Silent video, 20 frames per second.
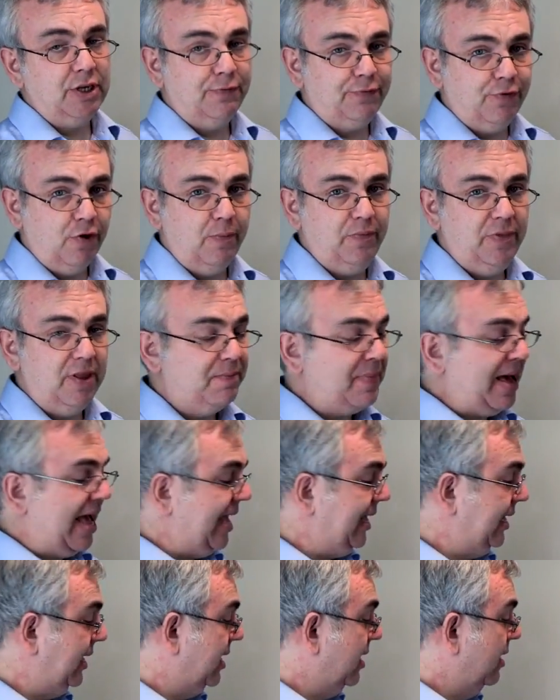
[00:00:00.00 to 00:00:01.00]
from the
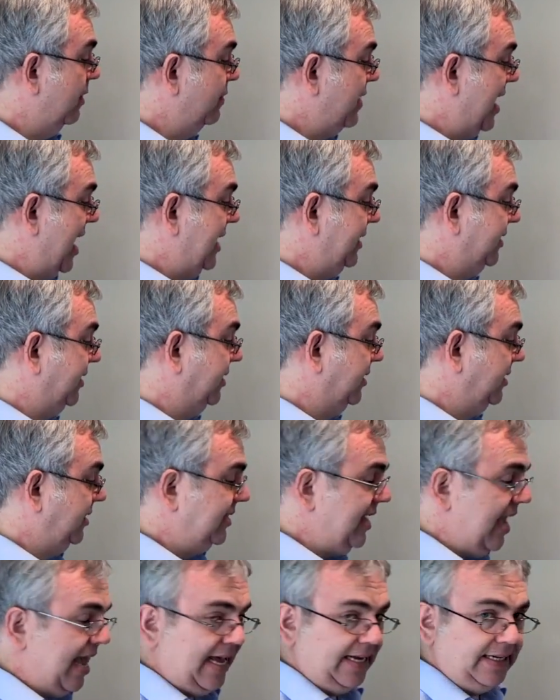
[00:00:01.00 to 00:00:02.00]
bank. That's
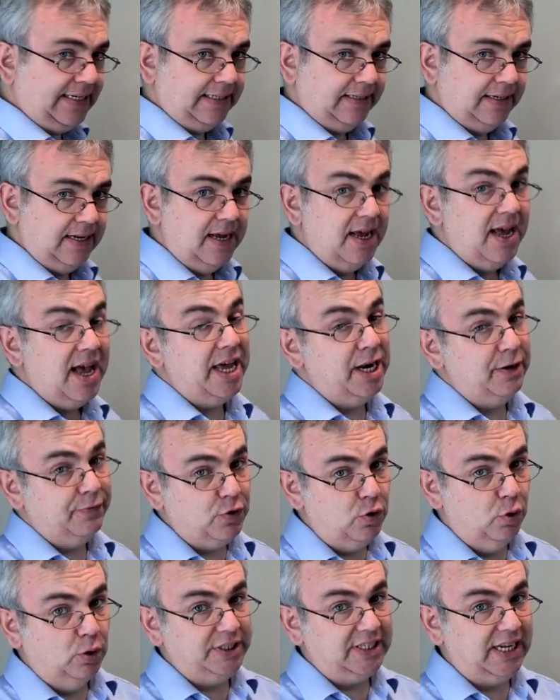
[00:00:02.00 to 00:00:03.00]
debt. And
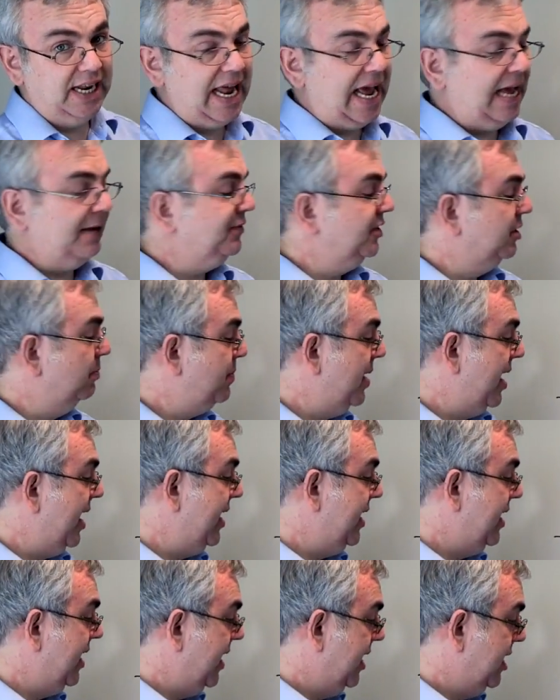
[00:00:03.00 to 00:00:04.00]
of course, I'll have to
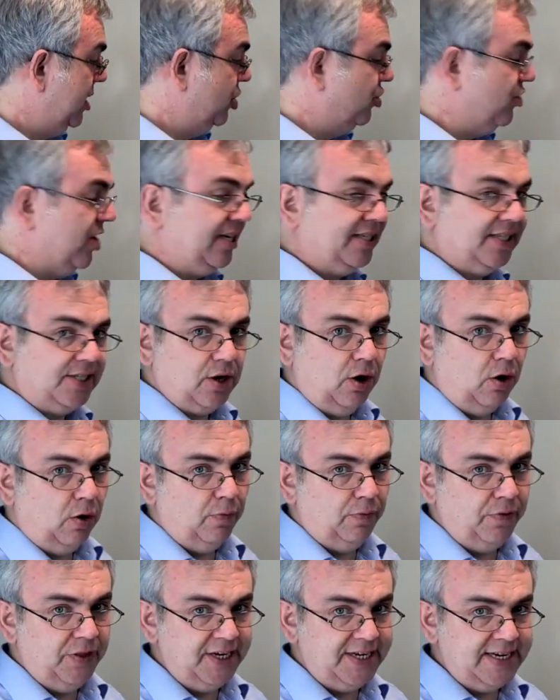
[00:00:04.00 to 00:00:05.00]
pay interest
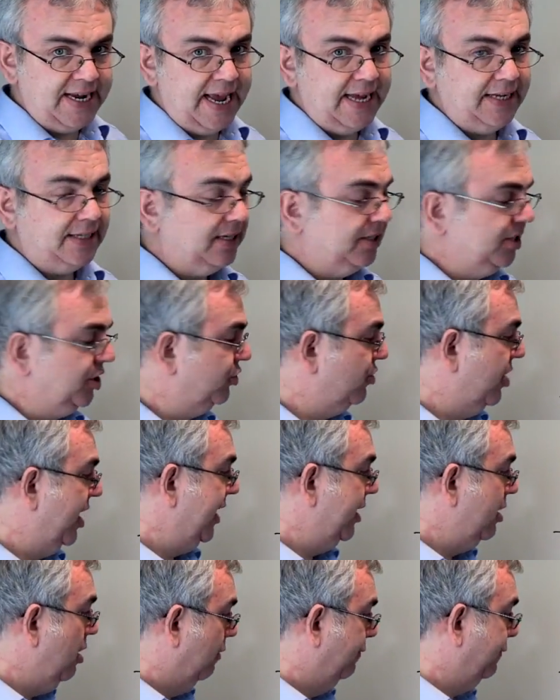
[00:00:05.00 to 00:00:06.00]
on the debt
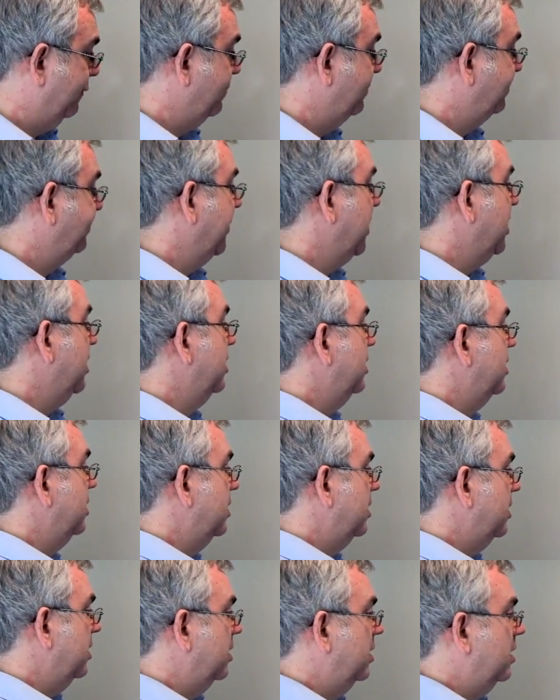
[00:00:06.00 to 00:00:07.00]
straight off.
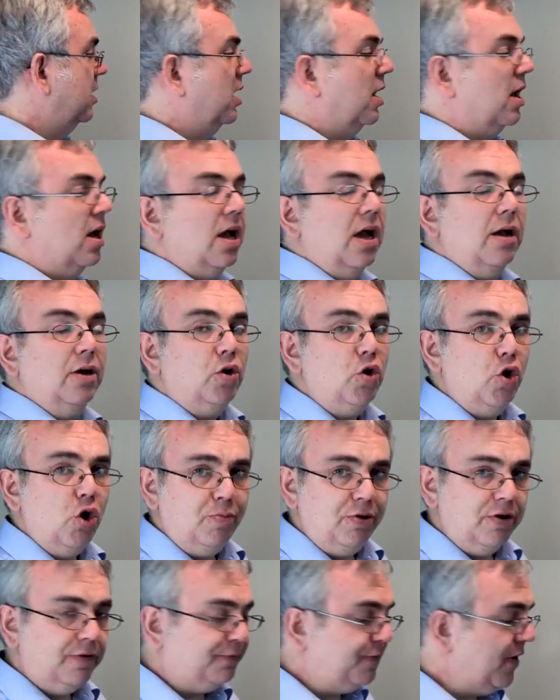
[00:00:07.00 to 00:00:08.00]

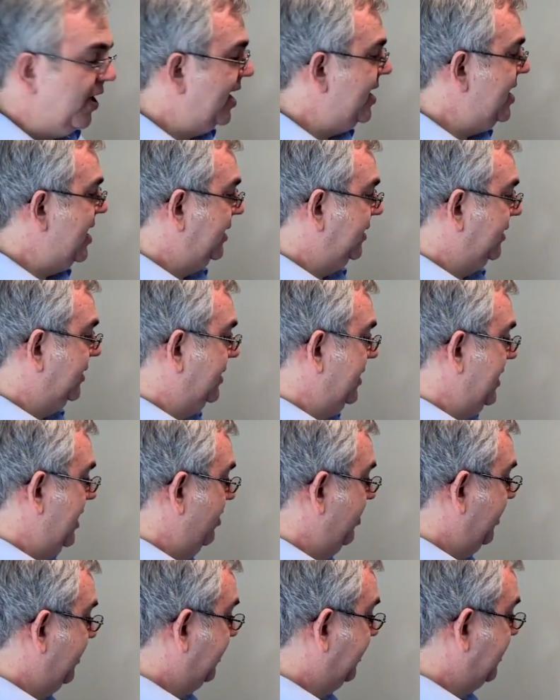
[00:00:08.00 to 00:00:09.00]
Corporate finance
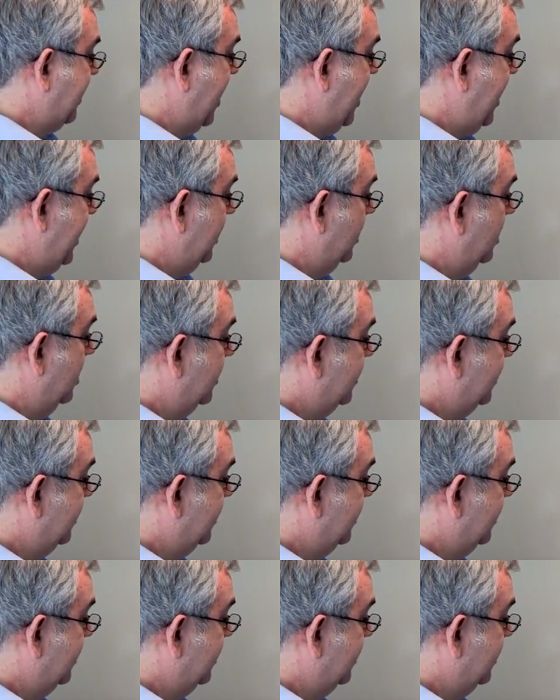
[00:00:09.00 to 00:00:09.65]
theorists say,